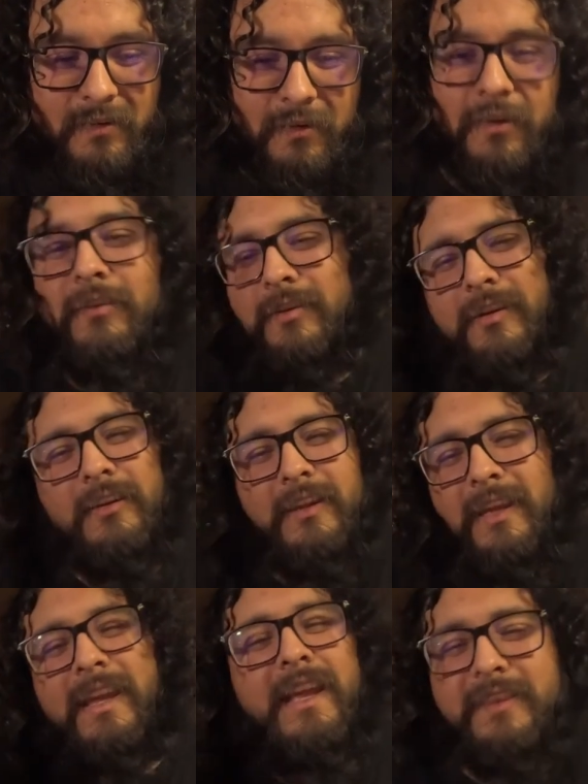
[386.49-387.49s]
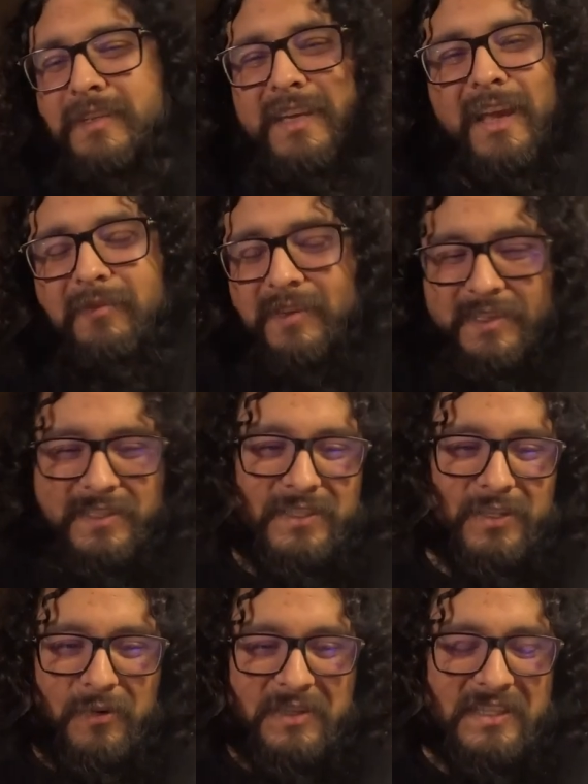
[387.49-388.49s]
or like at the time, because
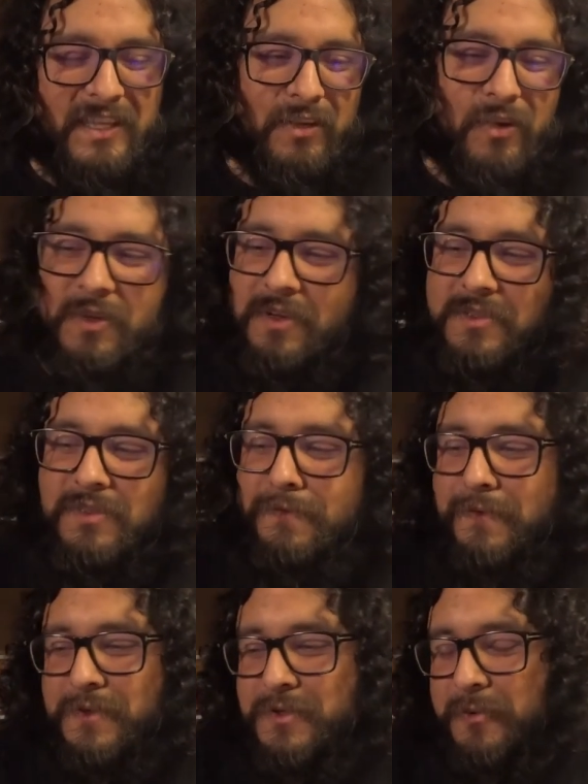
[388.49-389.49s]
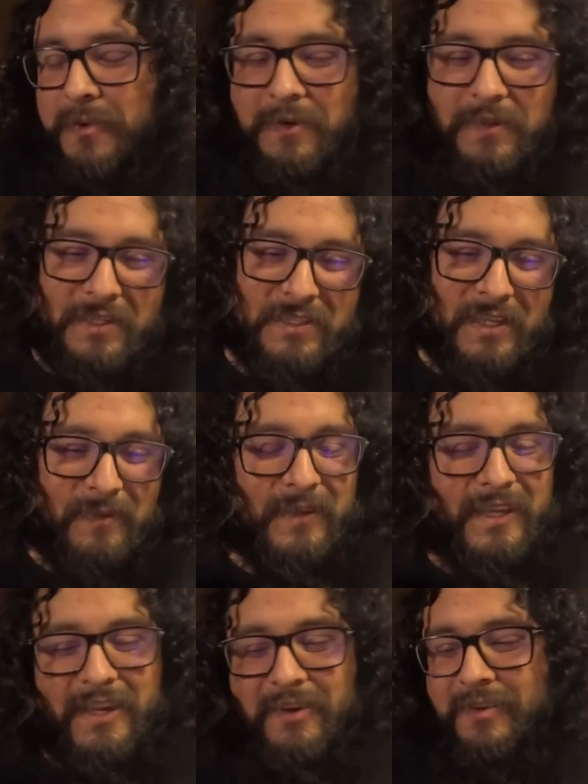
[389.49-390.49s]
it's always like, oh, here's a future wheel that's
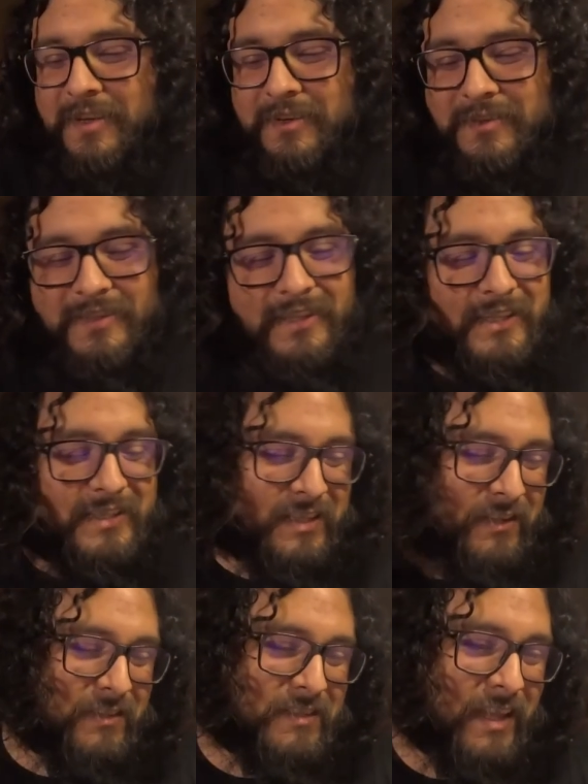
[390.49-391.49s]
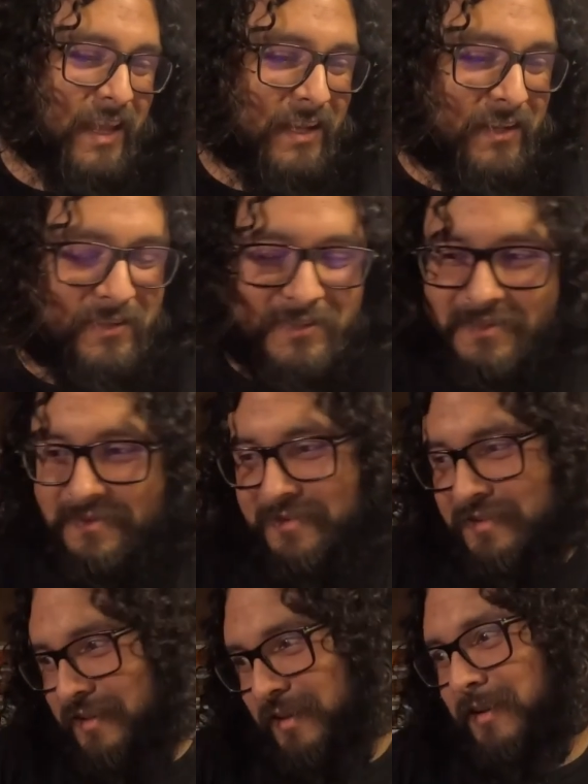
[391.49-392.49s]
coming out, here's this, here's that, here's
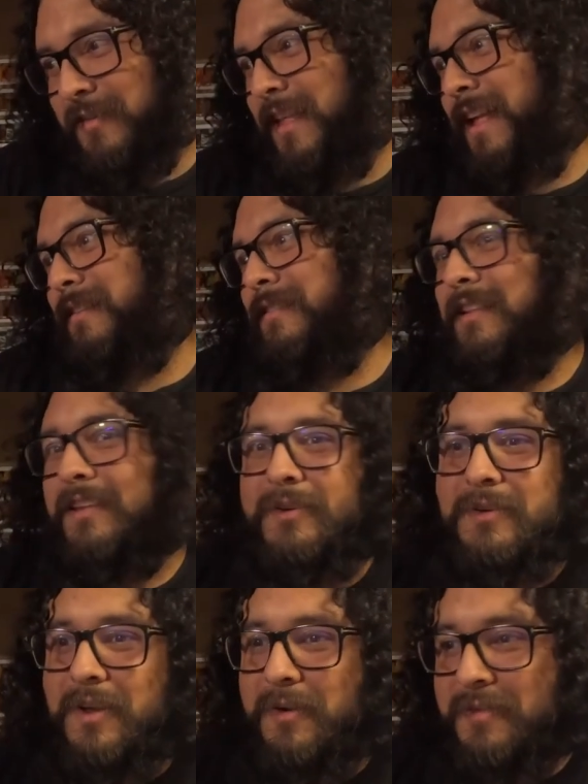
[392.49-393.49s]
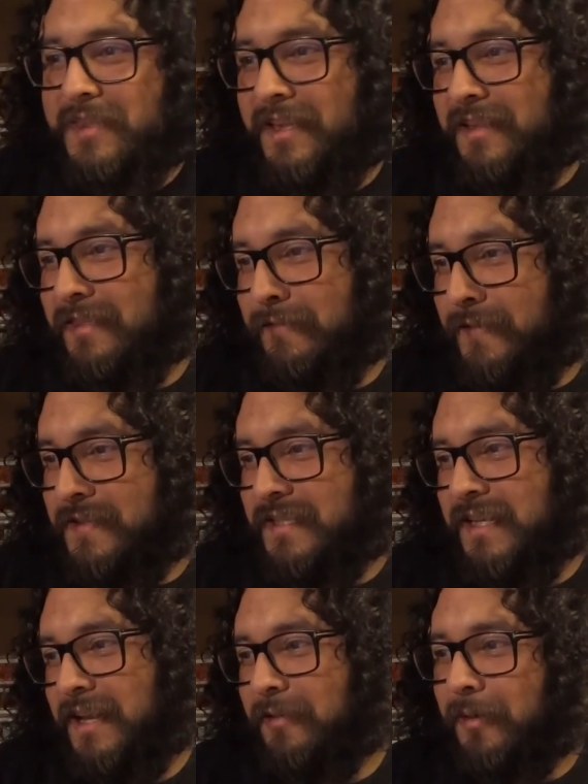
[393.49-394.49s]
that little note that the fuzzy
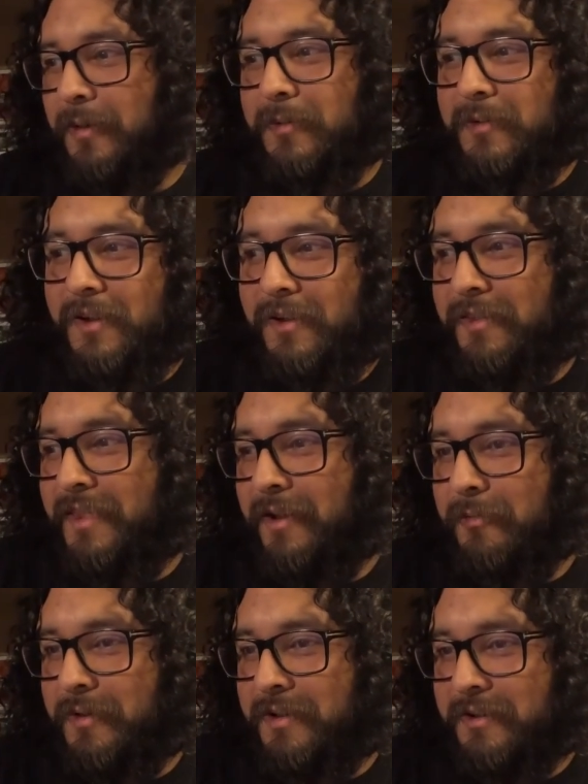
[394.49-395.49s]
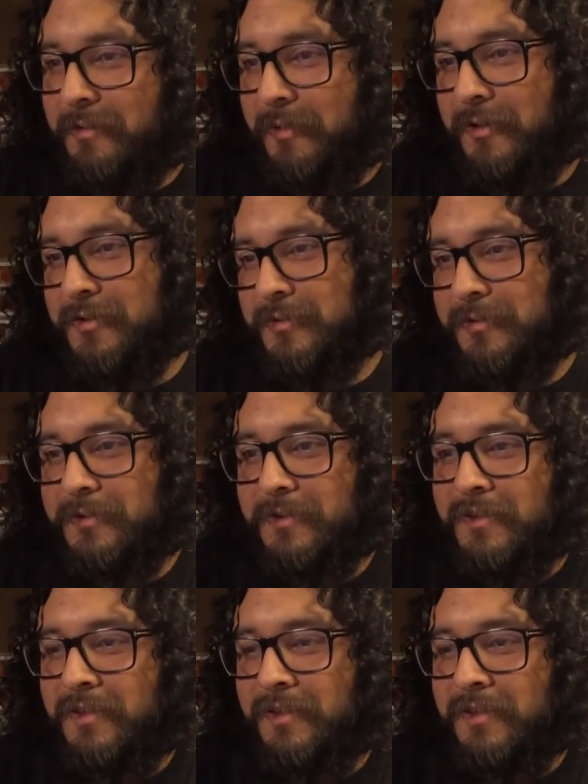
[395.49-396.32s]
guy wrote on that one commercial,